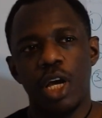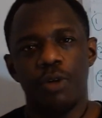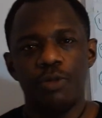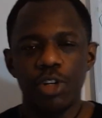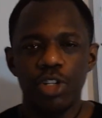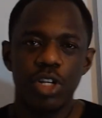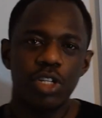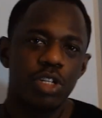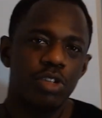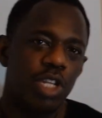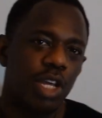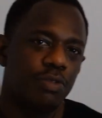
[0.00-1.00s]
functional
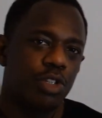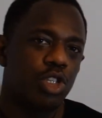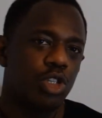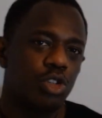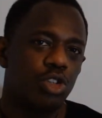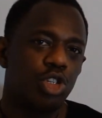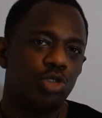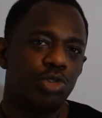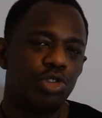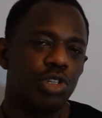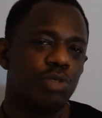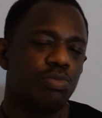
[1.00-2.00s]
skills level 2, you'll be
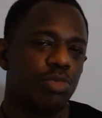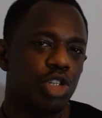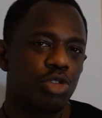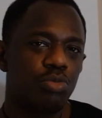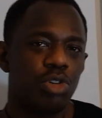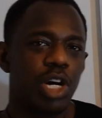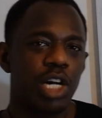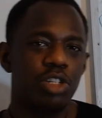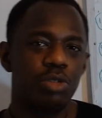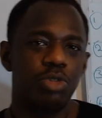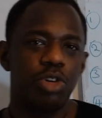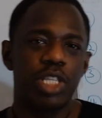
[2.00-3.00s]
doing much more algebra